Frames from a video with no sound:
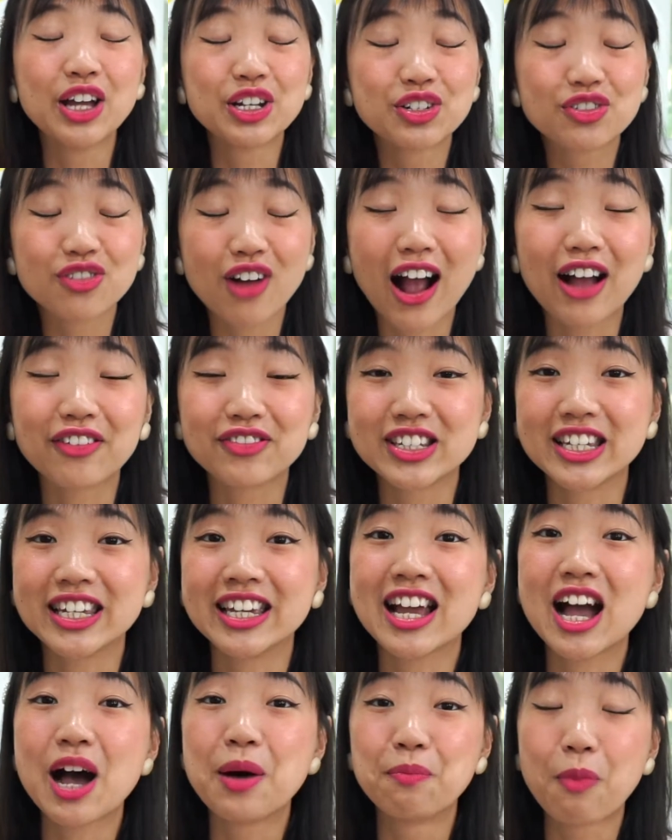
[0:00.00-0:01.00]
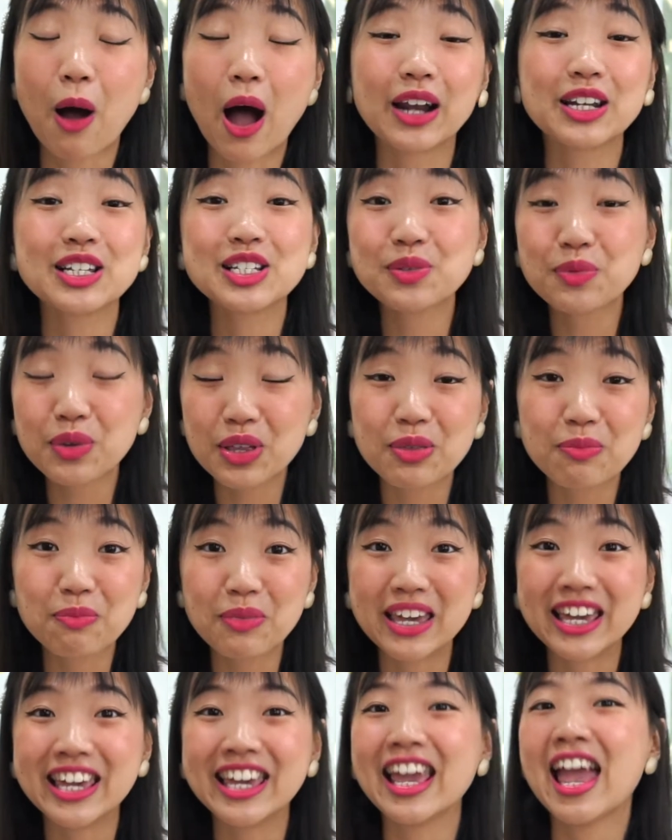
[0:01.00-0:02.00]
drafting a bodice with
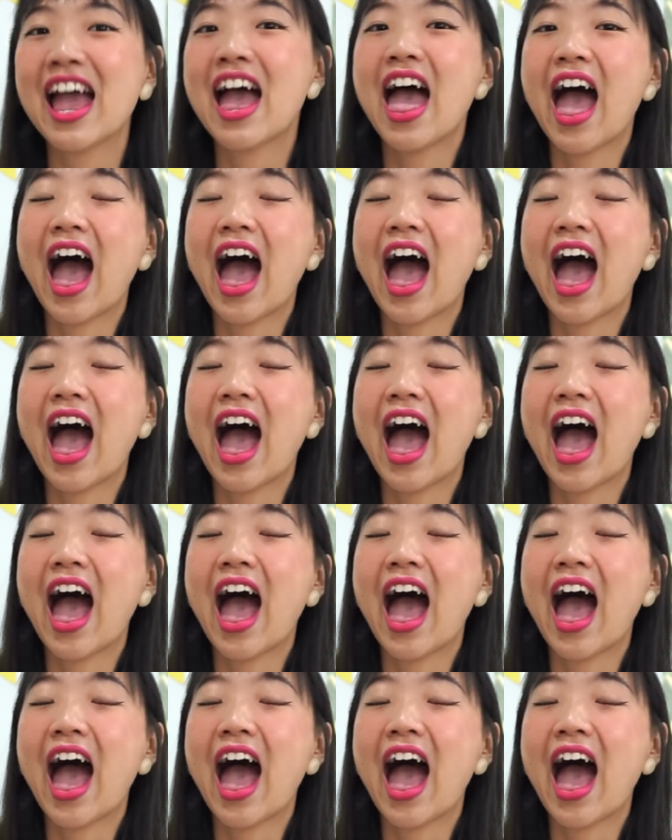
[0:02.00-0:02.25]
me,